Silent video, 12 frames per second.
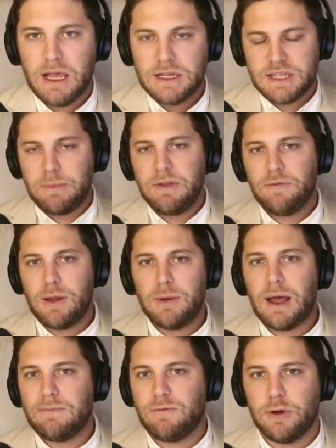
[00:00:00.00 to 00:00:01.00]
So let me frame it
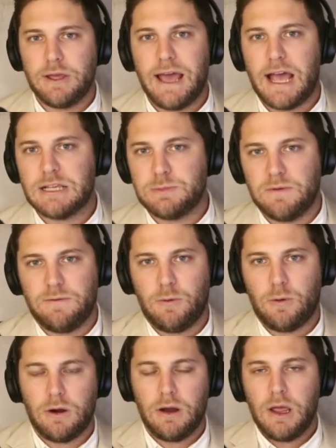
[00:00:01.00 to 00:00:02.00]
up for you guys
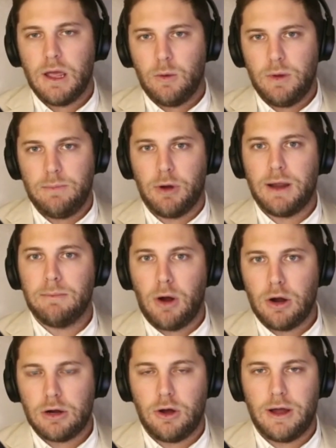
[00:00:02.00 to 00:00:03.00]
before we bring
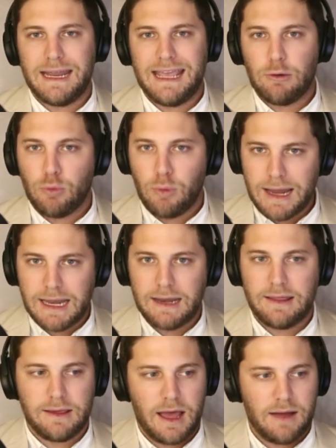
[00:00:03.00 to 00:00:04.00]
Mark on and get right
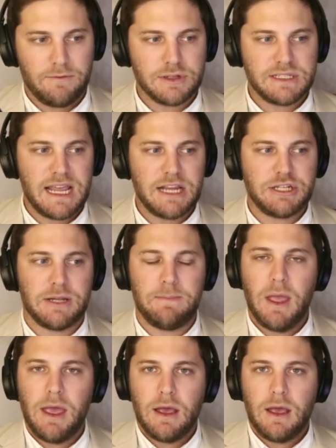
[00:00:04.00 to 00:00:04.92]
into the conversation.